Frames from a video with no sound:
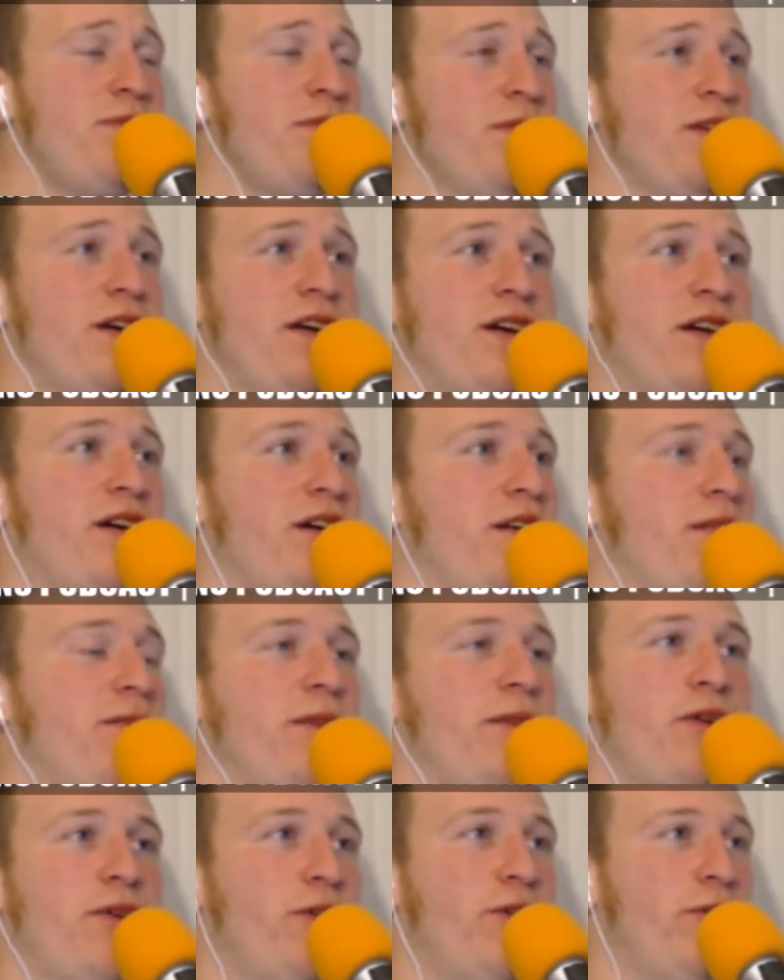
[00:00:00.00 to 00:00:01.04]
Um,
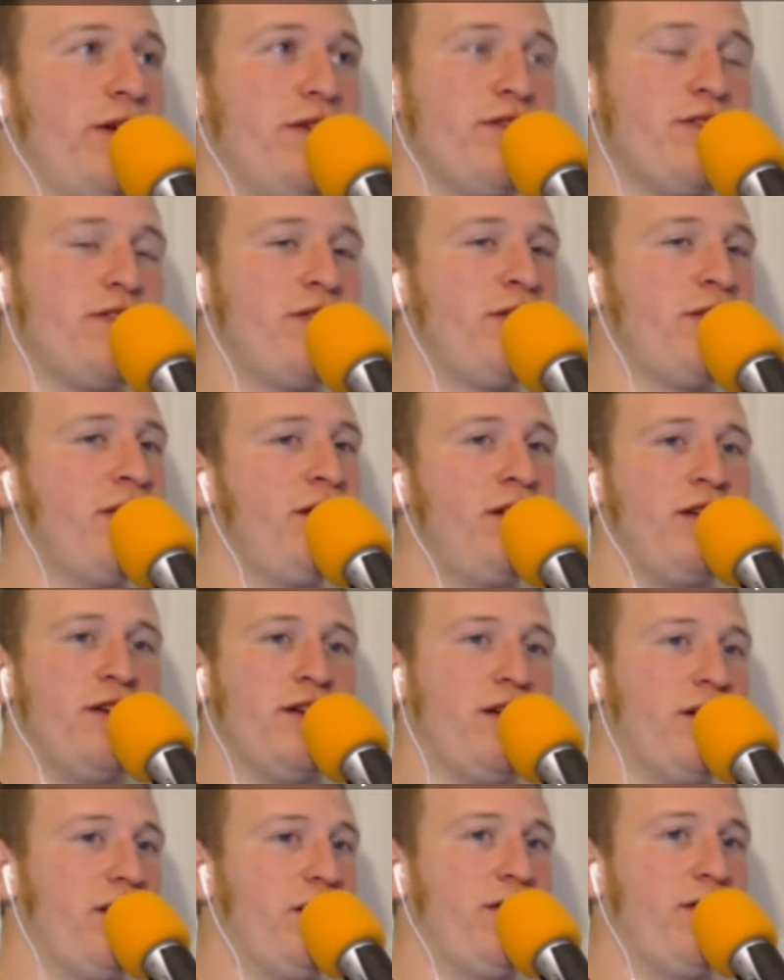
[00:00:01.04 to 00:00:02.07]
oh, who else?
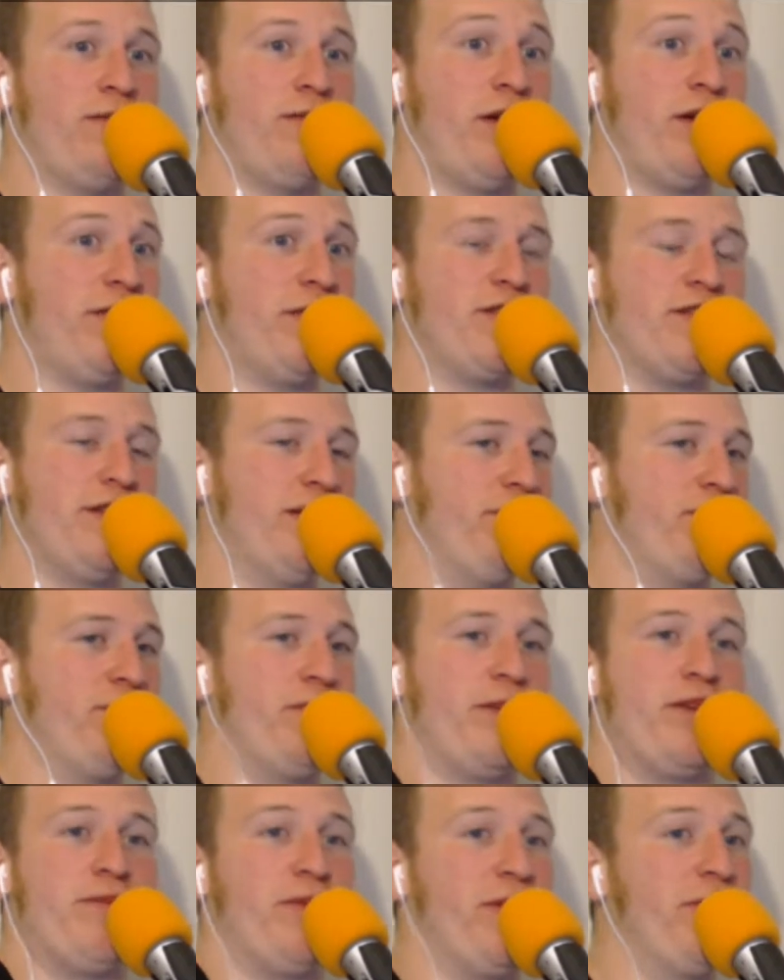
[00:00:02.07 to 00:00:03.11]
Um, obviously,
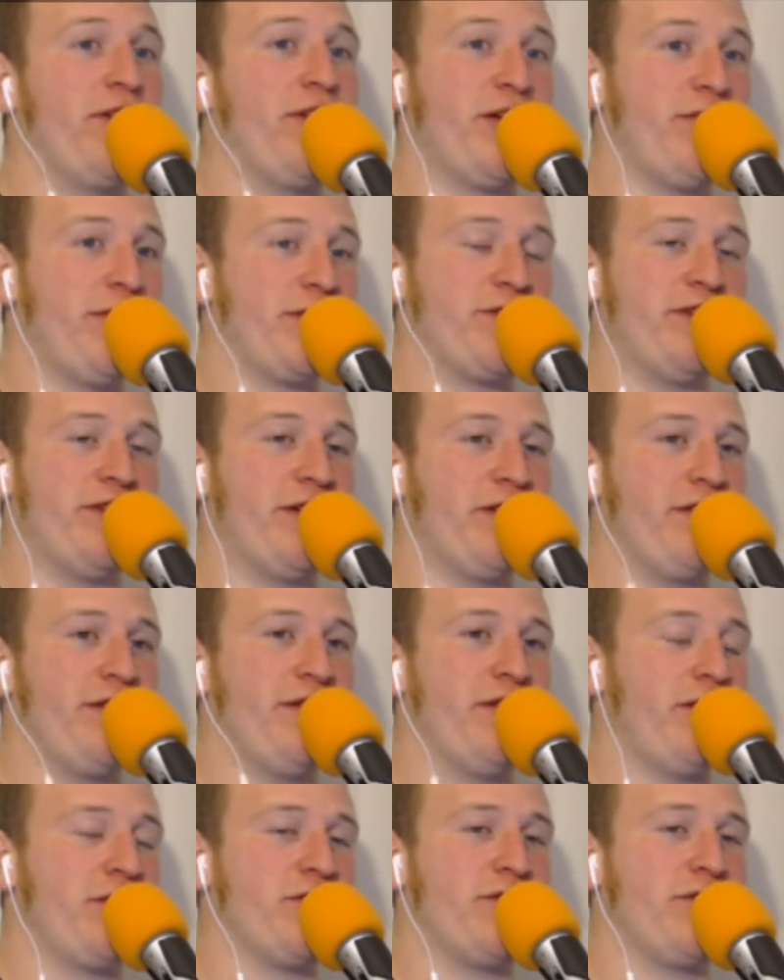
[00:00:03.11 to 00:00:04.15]
you know, a lot of Austrian, uh,
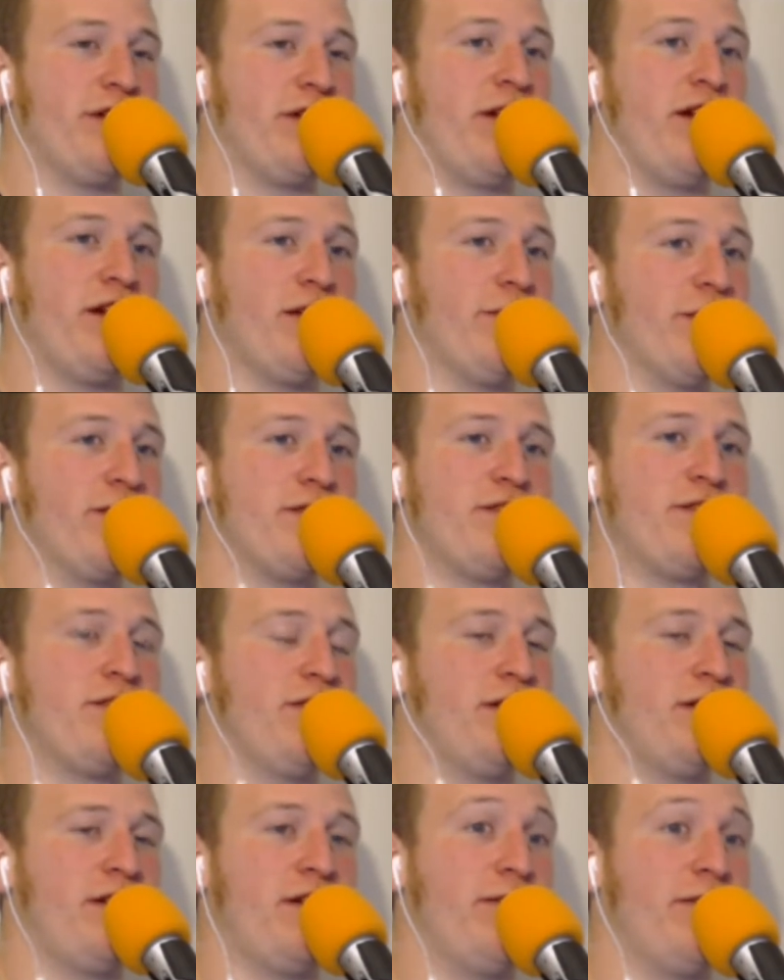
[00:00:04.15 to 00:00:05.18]
Austrian economists,
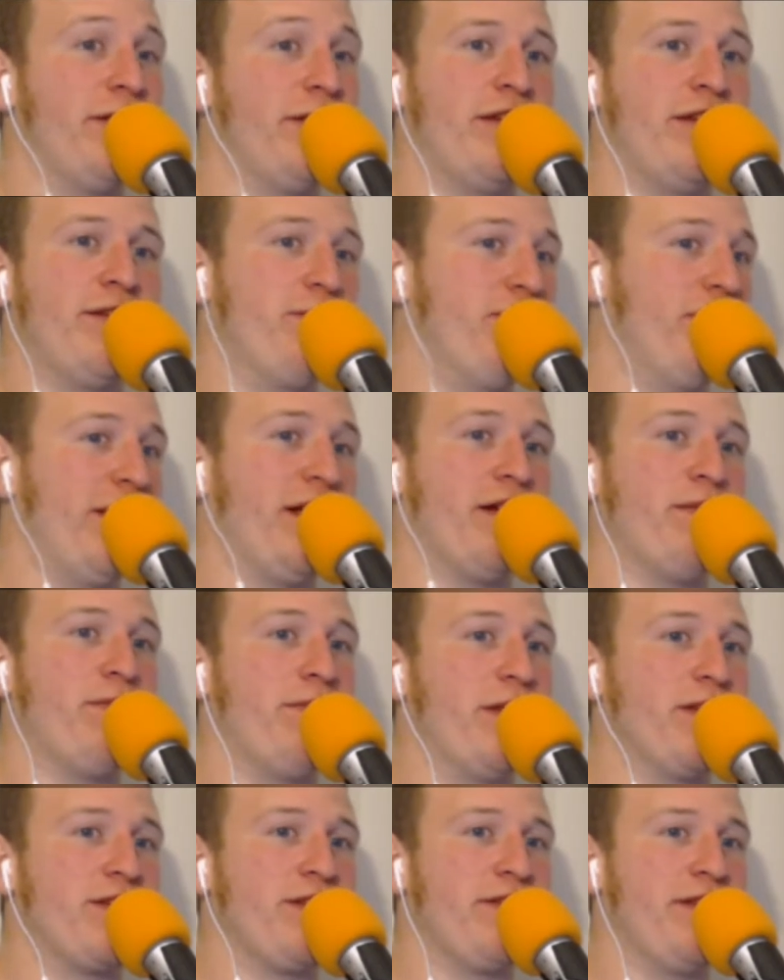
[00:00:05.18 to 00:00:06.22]
um, and then, yeah,
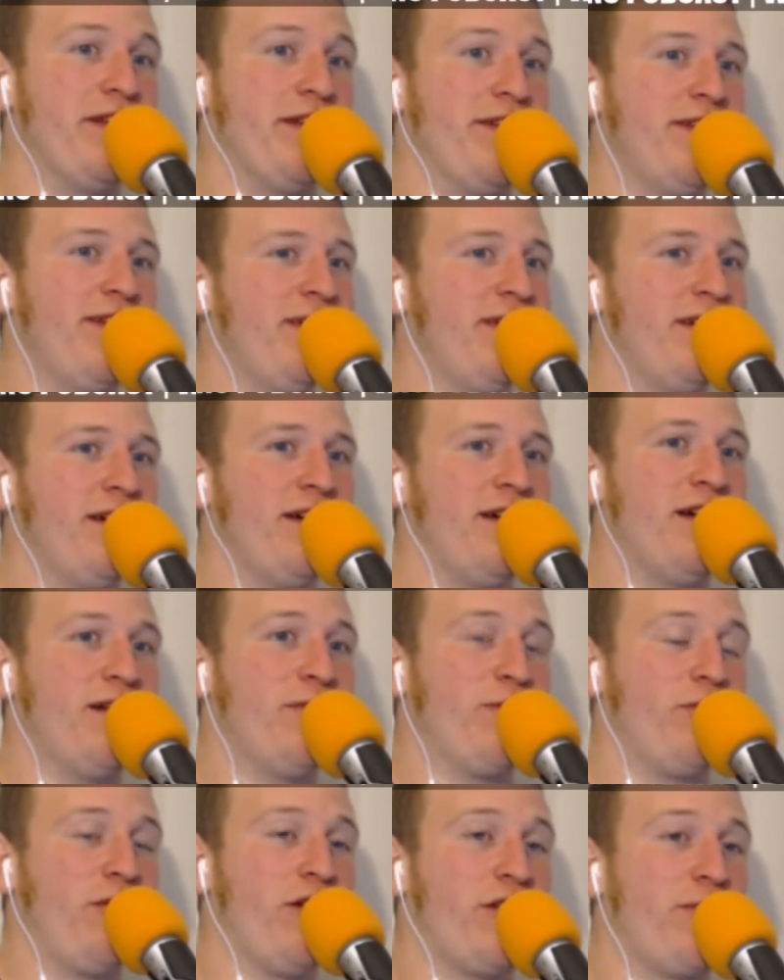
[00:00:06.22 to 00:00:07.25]
basically
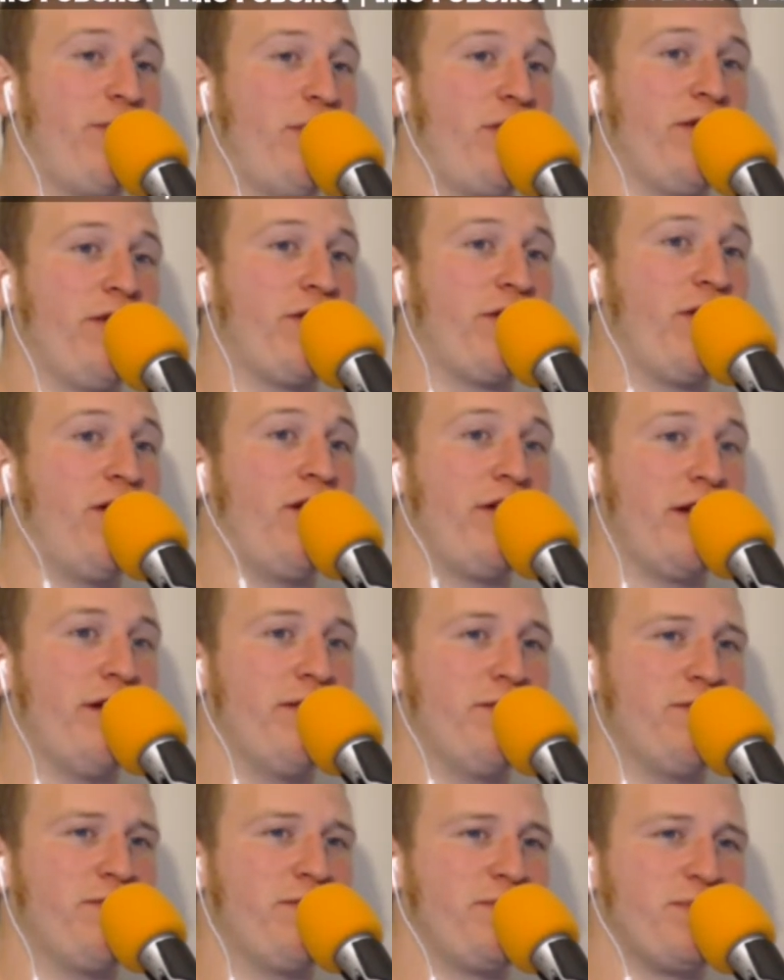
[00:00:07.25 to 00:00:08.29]
um, Rothbard,
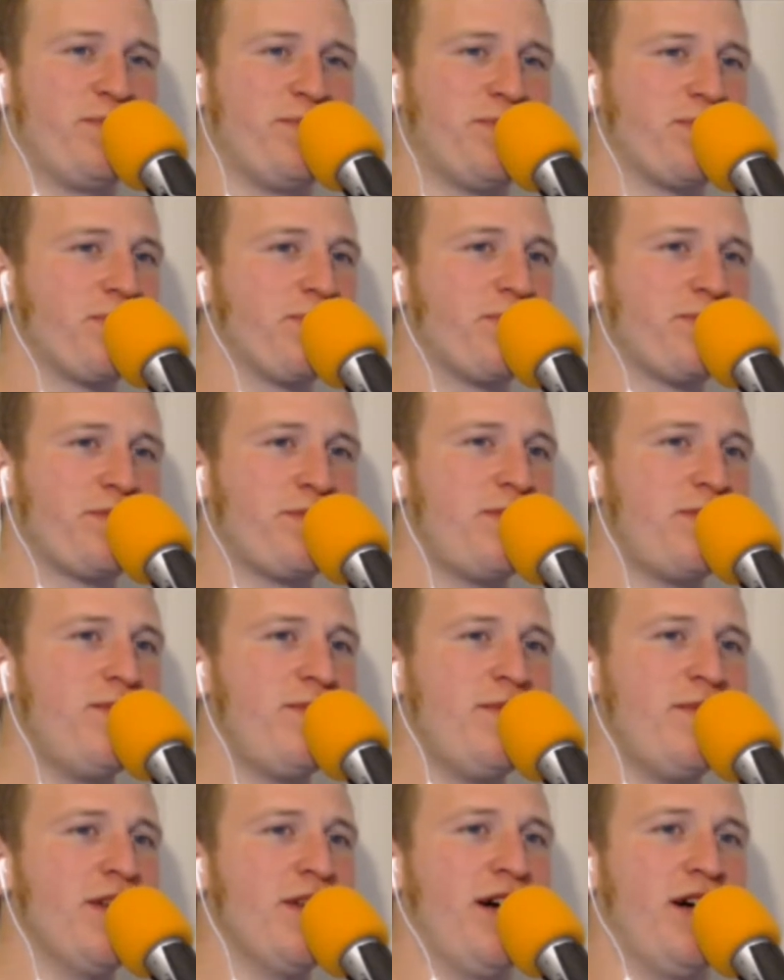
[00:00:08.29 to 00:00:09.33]
Konkin,
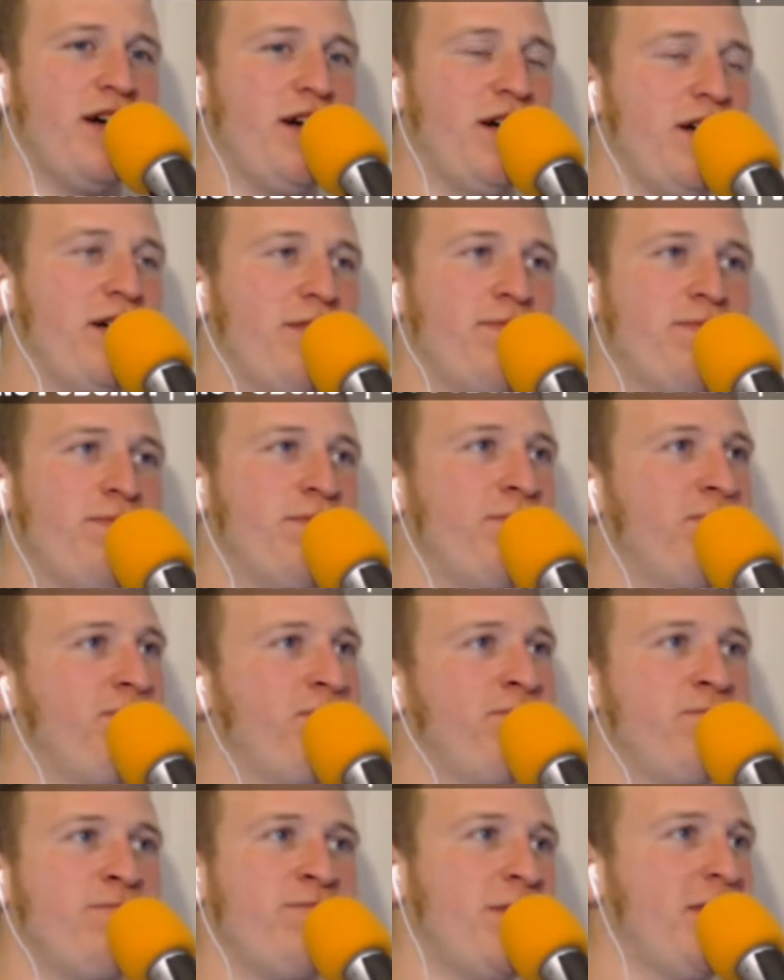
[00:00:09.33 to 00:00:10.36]
um,
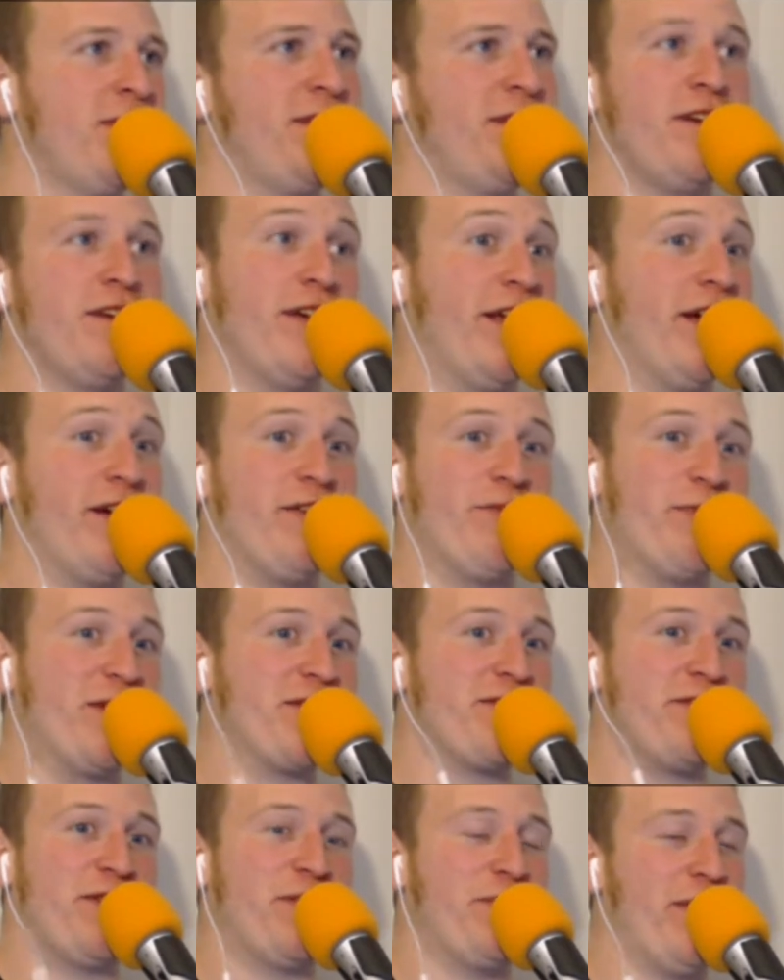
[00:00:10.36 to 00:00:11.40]
yeah,
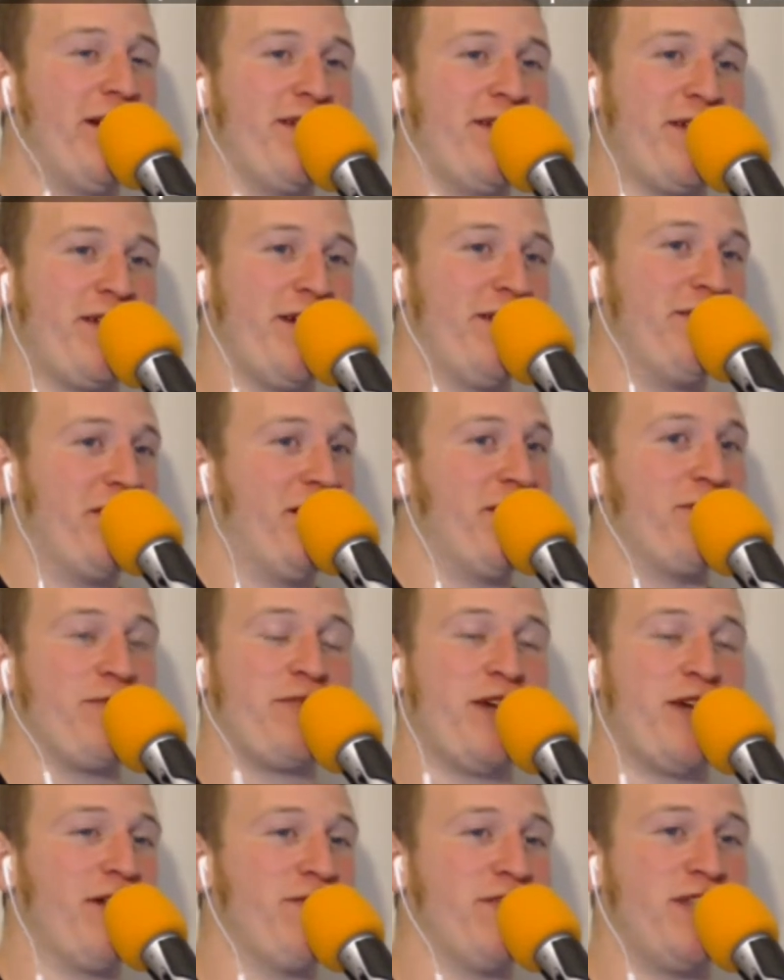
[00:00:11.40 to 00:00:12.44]
basically the path kind of, kind of,
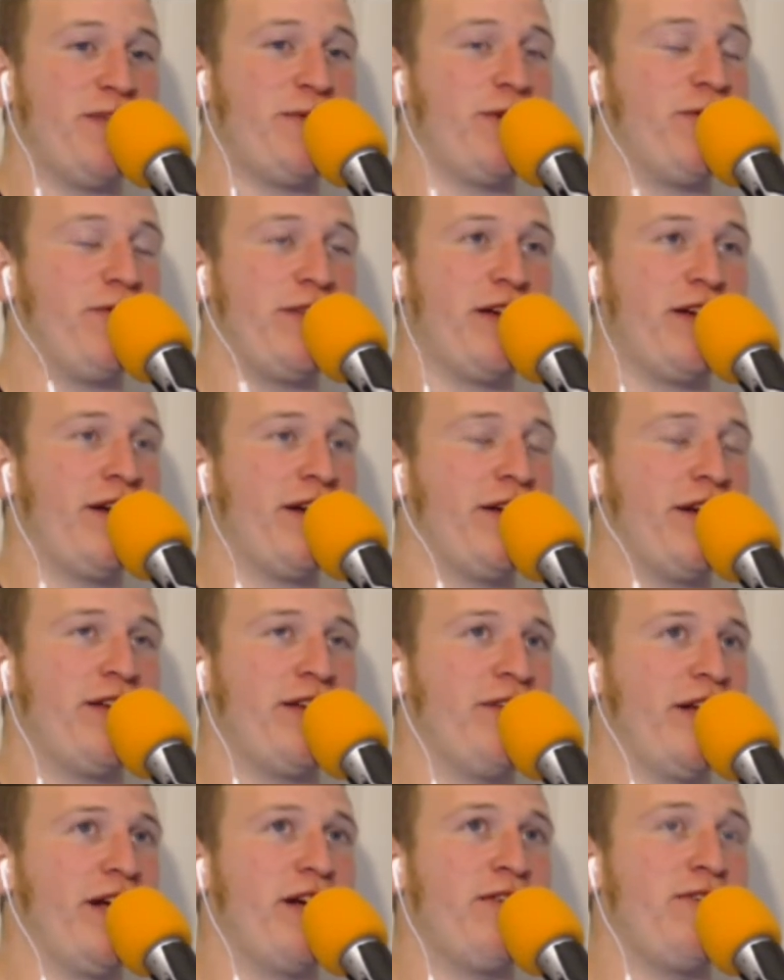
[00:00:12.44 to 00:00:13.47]
kind of typical there. I, I
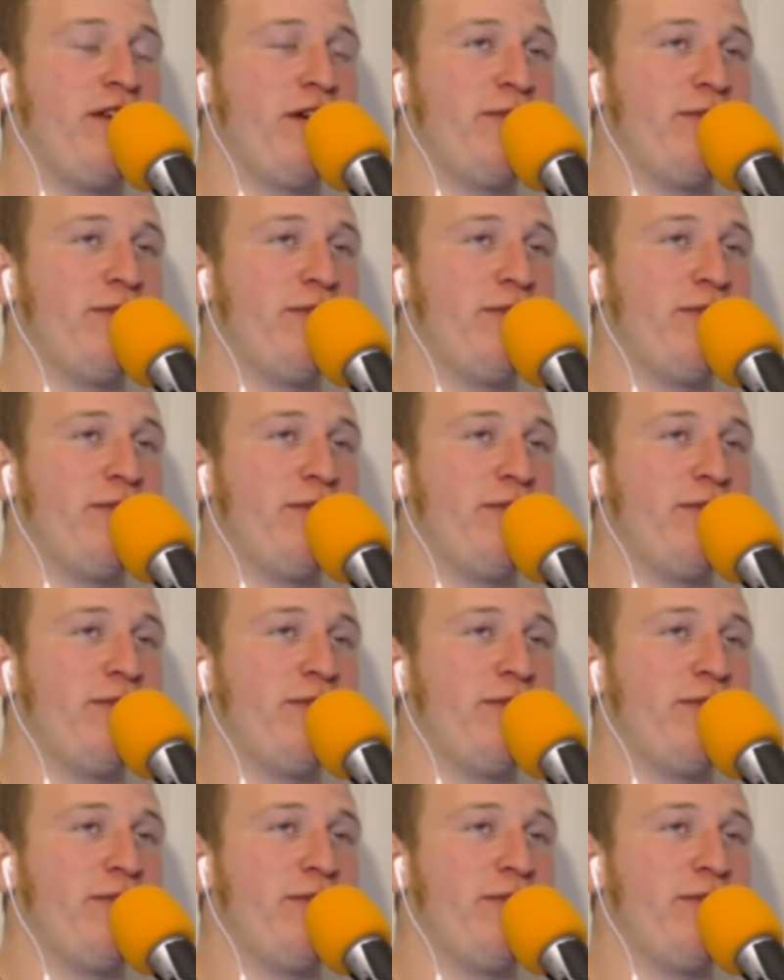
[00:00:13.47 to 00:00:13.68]
think I found